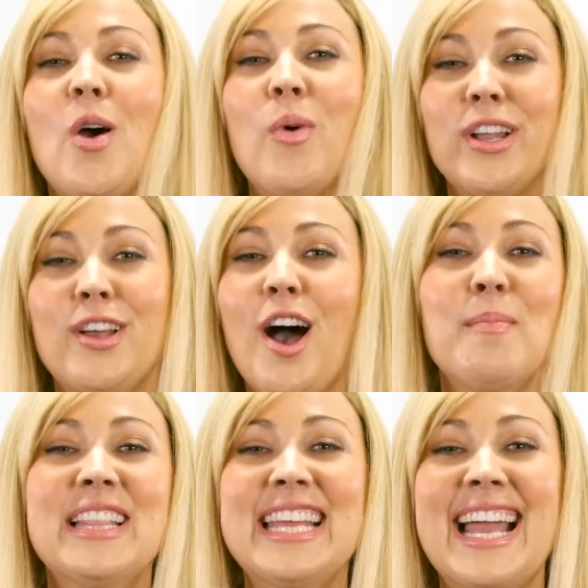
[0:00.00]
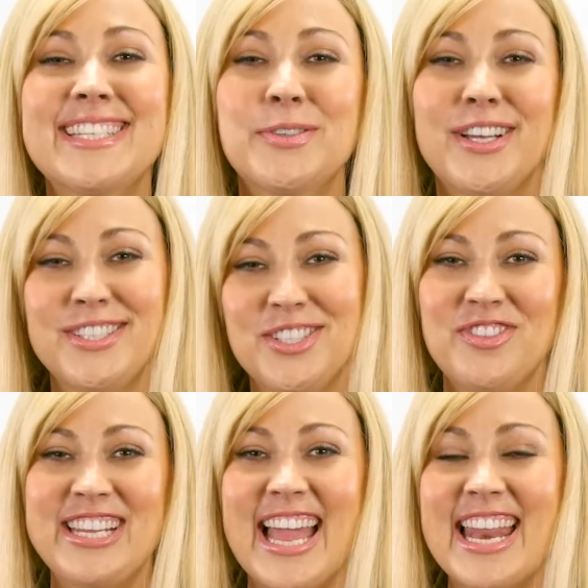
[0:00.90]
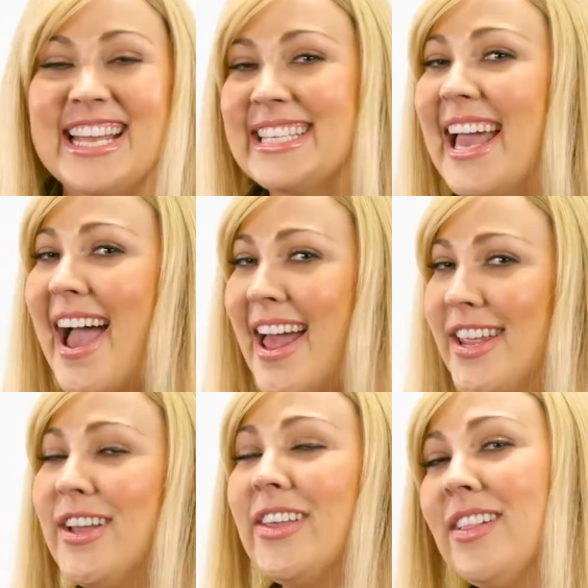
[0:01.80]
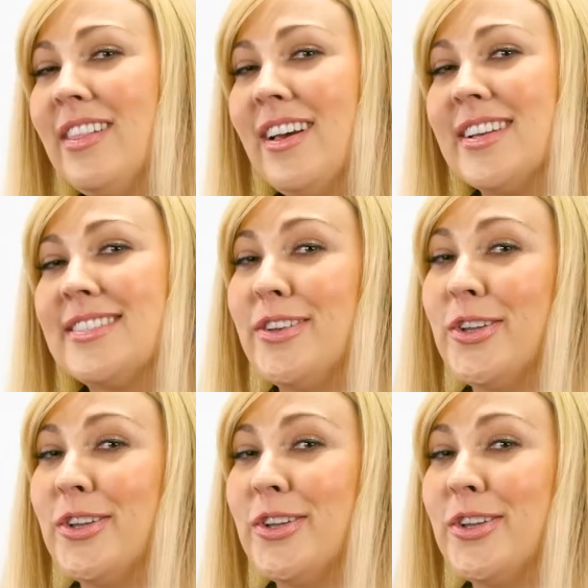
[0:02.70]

One commonly asked question we get is, how do you get the looks on